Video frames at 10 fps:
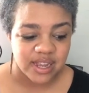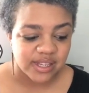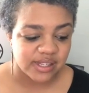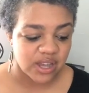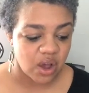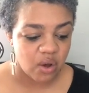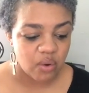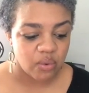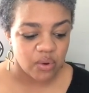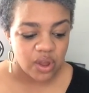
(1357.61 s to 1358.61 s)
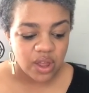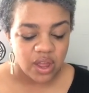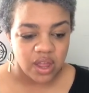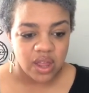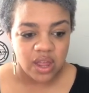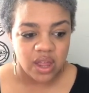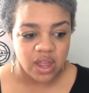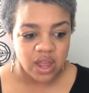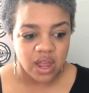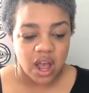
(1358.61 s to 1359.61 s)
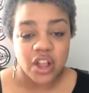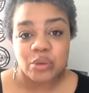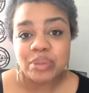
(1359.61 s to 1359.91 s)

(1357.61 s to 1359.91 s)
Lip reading: So color